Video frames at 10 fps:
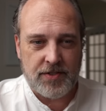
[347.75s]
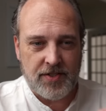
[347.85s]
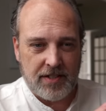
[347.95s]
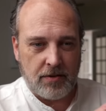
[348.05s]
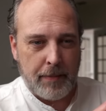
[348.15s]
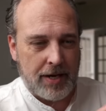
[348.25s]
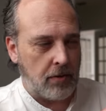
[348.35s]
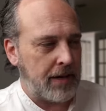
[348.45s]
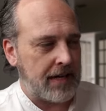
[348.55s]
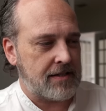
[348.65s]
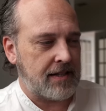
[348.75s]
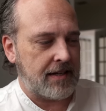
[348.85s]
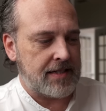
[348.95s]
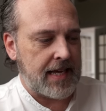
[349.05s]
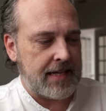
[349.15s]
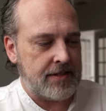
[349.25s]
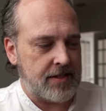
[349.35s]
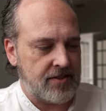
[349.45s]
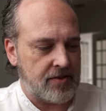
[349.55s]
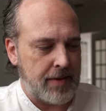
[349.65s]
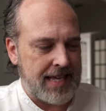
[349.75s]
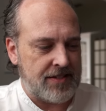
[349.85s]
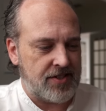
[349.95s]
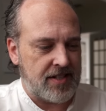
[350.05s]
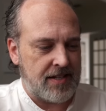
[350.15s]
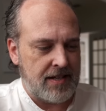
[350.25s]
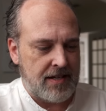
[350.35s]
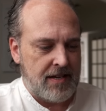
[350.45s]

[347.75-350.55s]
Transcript: It's a little metal box that contains some Insta